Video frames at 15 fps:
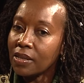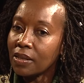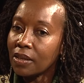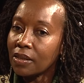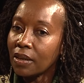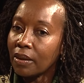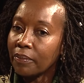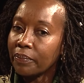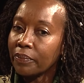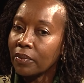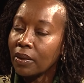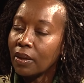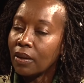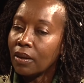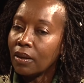that
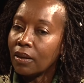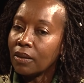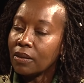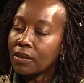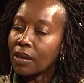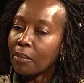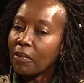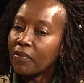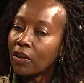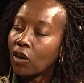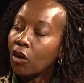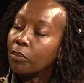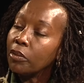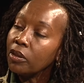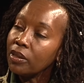some of the
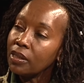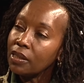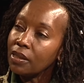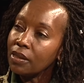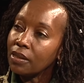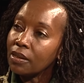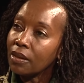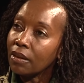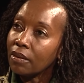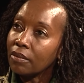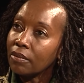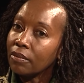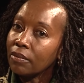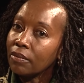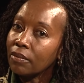communities,
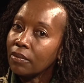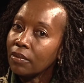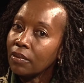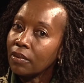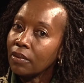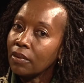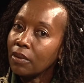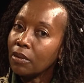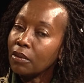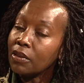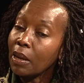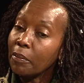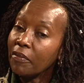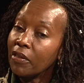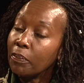some
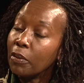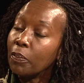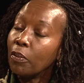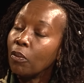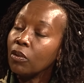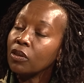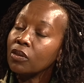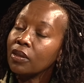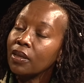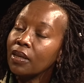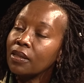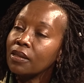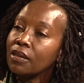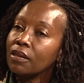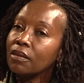of the people want
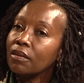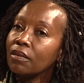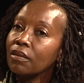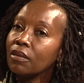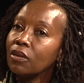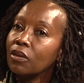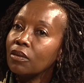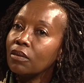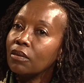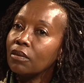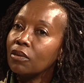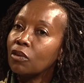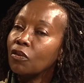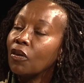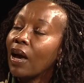
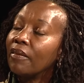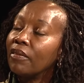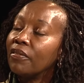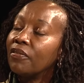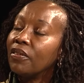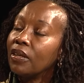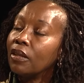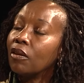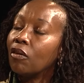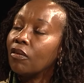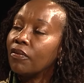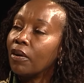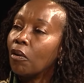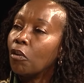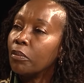to have a feel of
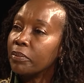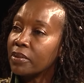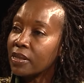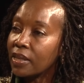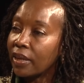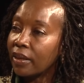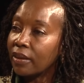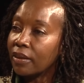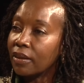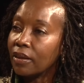a homestay.